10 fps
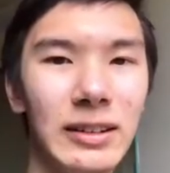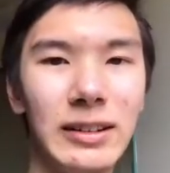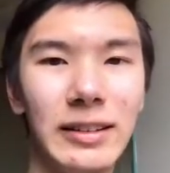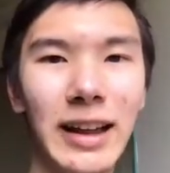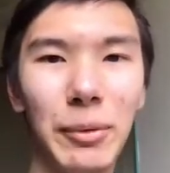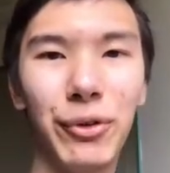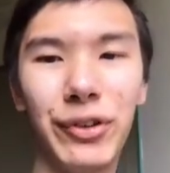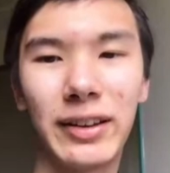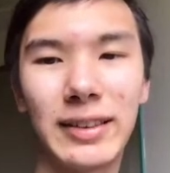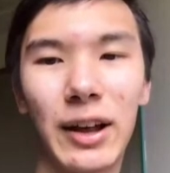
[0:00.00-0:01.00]
That will
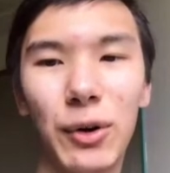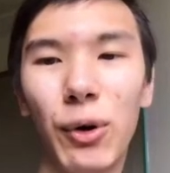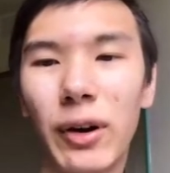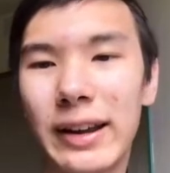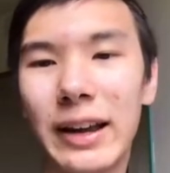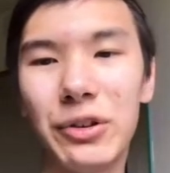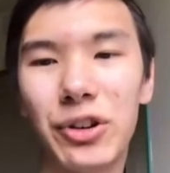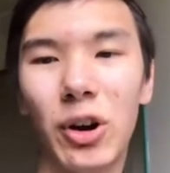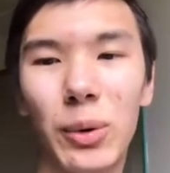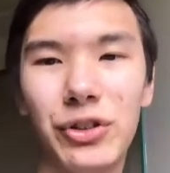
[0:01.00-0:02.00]
fix that. Or yeah, you can
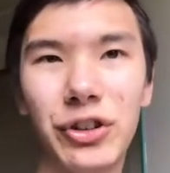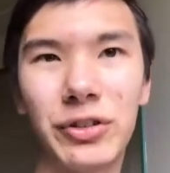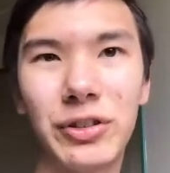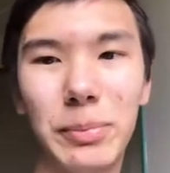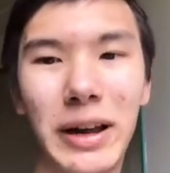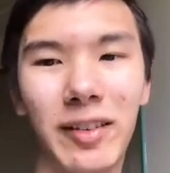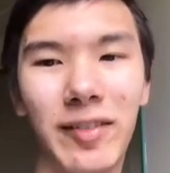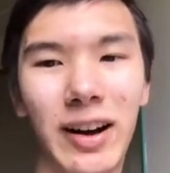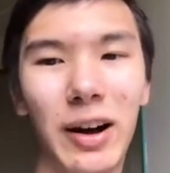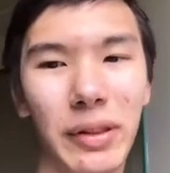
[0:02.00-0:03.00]
always just make a
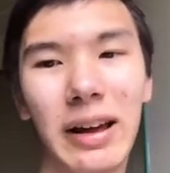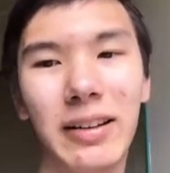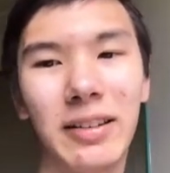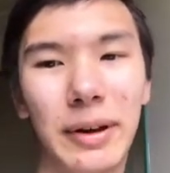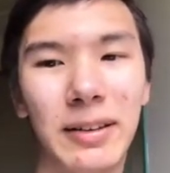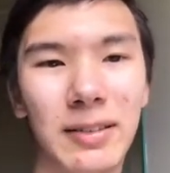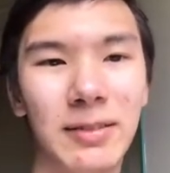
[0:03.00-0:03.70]
file without a space.